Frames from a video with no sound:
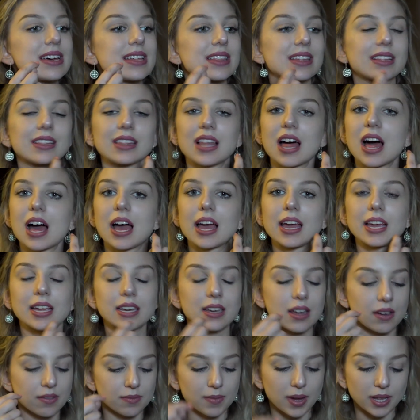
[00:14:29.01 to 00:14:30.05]
the
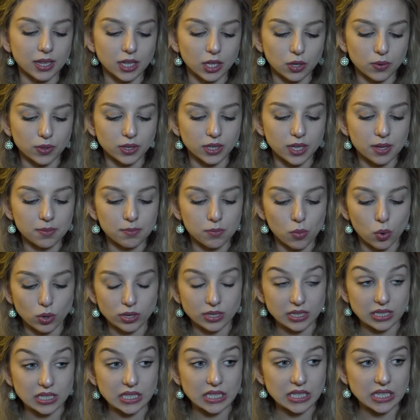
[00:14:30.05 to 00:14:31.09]
line of my liquid lip more
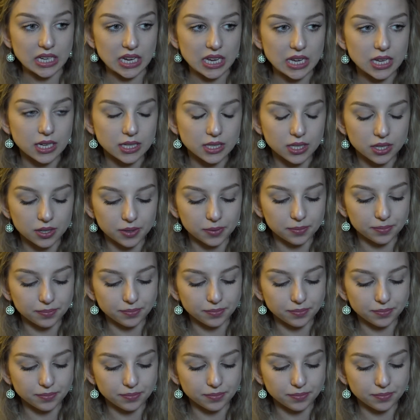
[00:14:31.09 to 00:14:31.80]
distinct.